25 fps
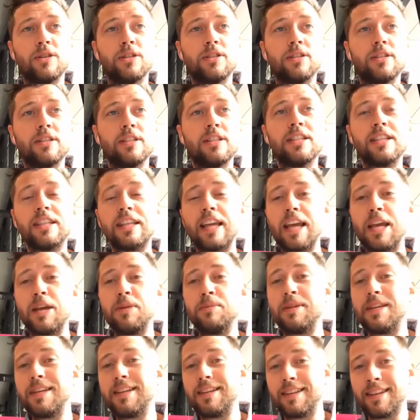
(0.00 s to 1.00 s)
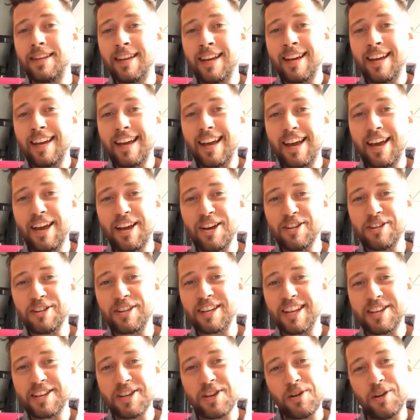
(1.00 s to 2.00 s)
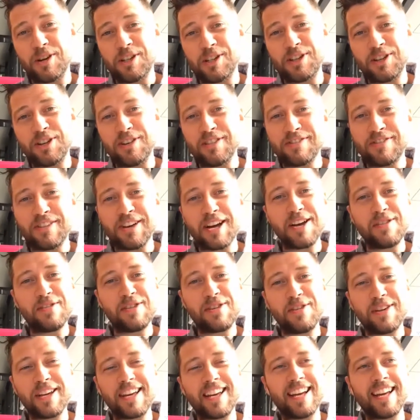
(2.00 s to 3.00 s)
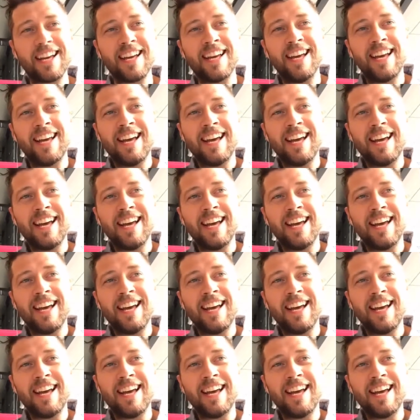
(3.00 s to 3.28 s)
scheming how to get you onto your farm quicker,